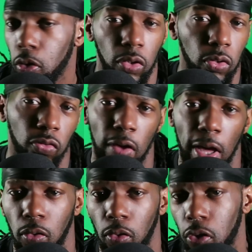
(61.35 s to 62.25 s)
to lose fat
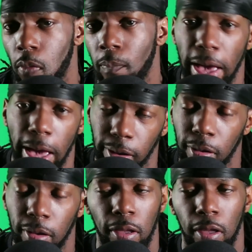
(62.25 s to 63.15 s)
on your back.
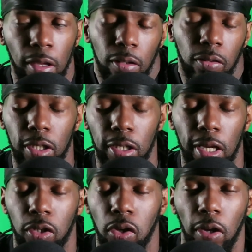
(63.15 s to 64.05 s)
You just can't
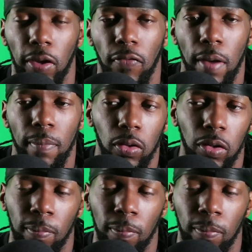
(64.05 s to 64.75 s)
target fat burn.